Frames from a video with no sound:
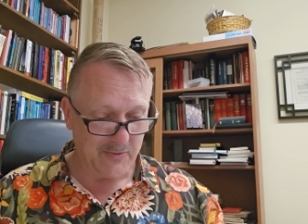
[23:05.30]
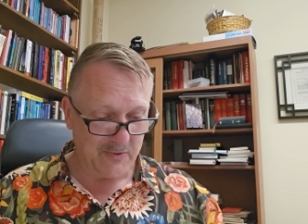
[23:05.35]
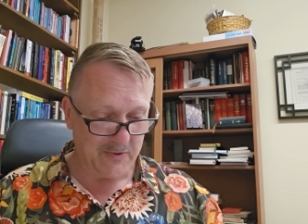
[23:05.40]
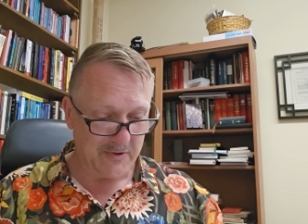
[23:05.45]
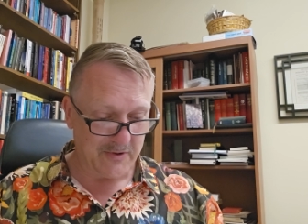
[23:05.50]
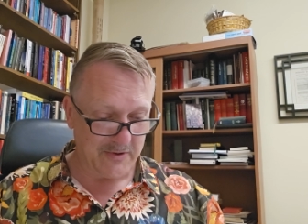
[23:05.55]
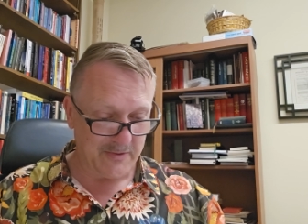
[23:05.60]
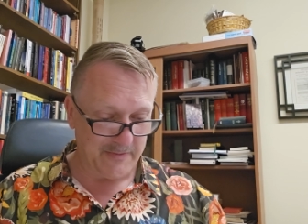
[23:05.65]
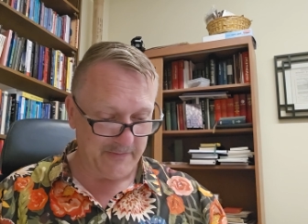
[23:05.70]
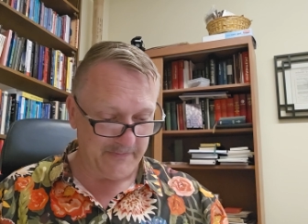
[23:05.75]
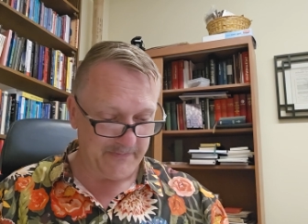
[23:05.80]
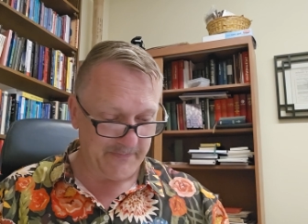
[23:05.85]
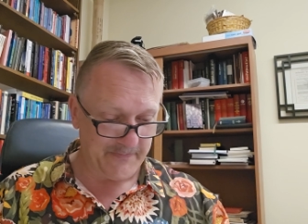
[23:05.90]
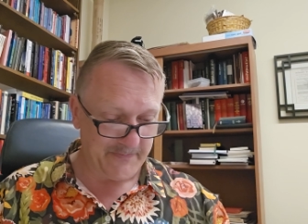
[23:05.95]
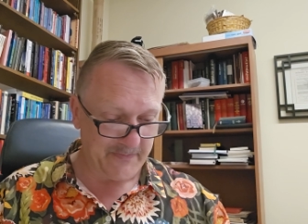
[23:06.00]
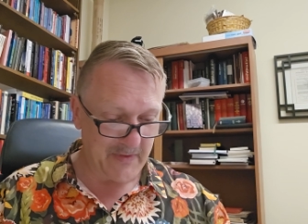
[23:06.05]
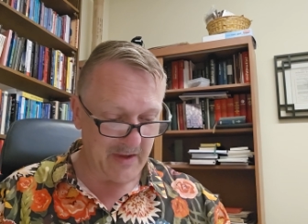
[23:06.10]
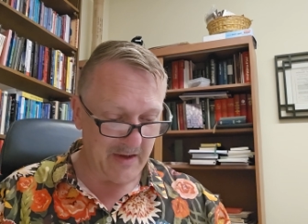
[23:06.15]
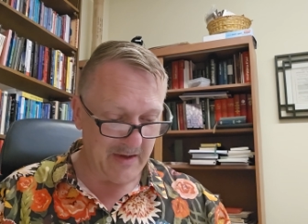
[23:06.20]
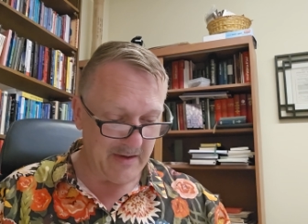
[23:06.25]
word.
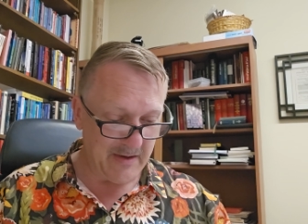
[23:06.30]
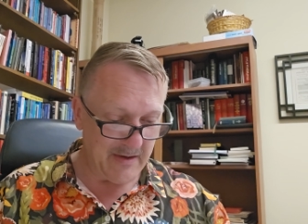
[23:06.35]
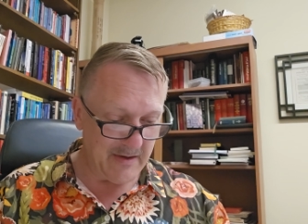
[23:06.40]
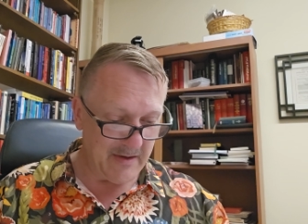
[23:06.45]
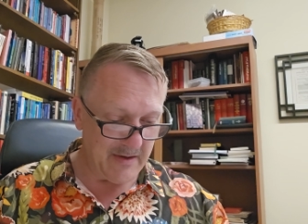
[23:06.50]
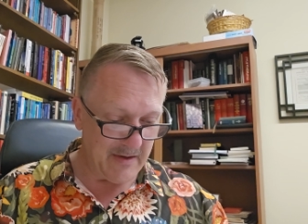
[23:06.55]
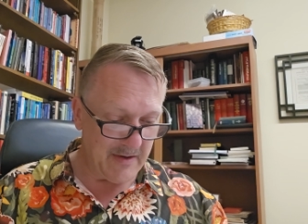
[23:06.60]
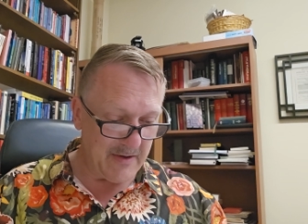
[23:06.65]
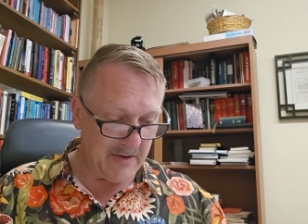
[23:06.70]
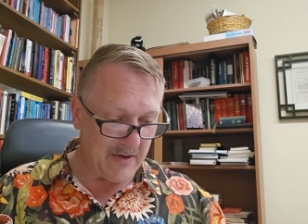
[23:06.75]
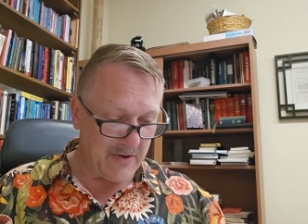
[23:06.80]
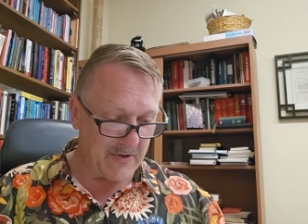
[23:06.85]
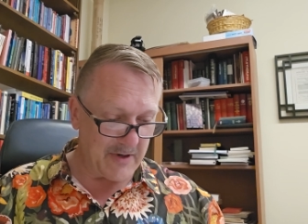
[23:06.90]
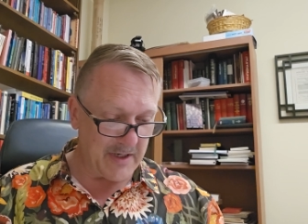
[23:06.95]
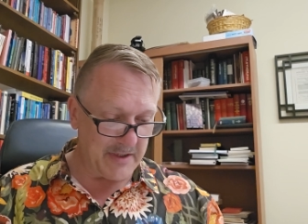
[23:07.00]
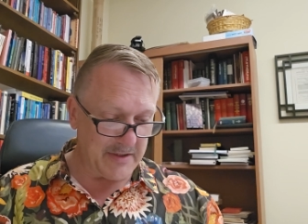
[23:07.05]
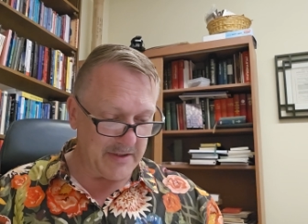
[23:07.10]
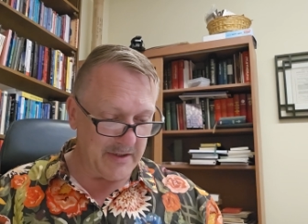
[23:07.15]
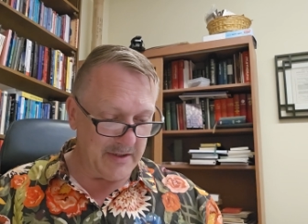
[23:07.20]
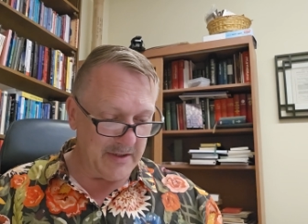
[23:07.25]
All
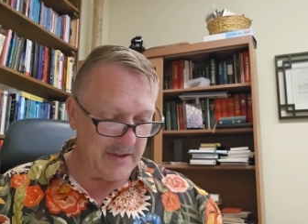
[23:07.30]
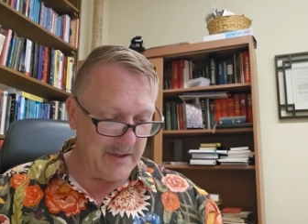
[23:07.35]
right.